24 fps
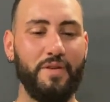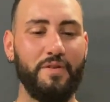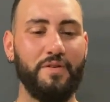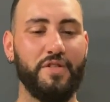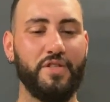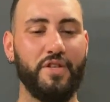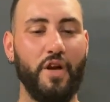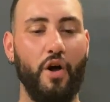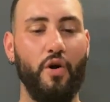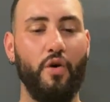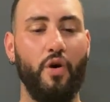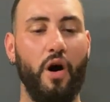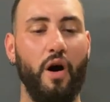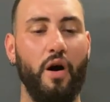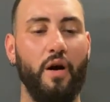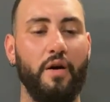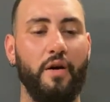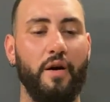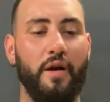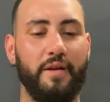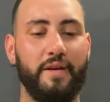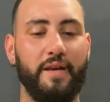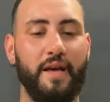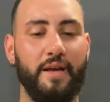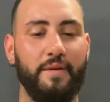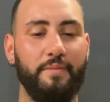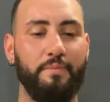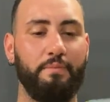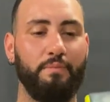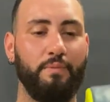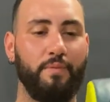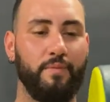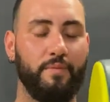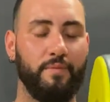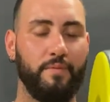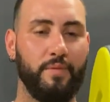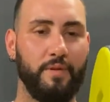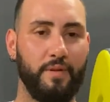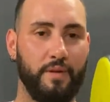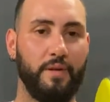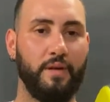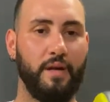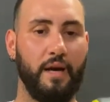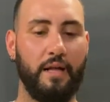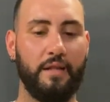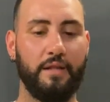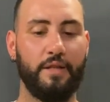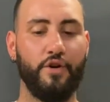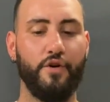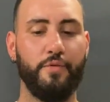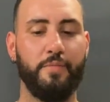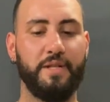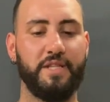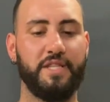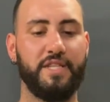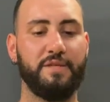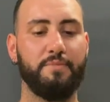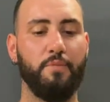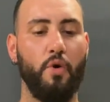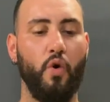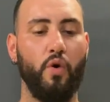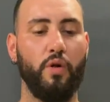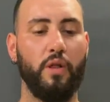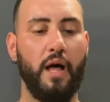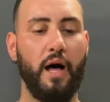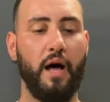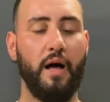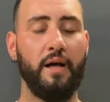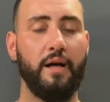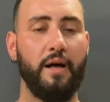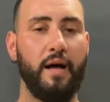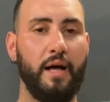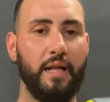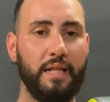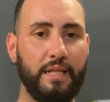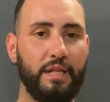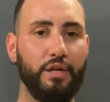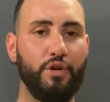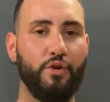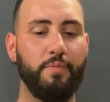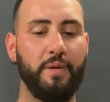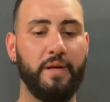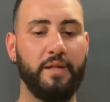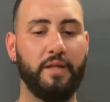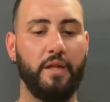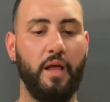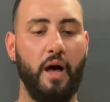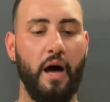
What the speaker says: So again, a little bit smaller, a little bit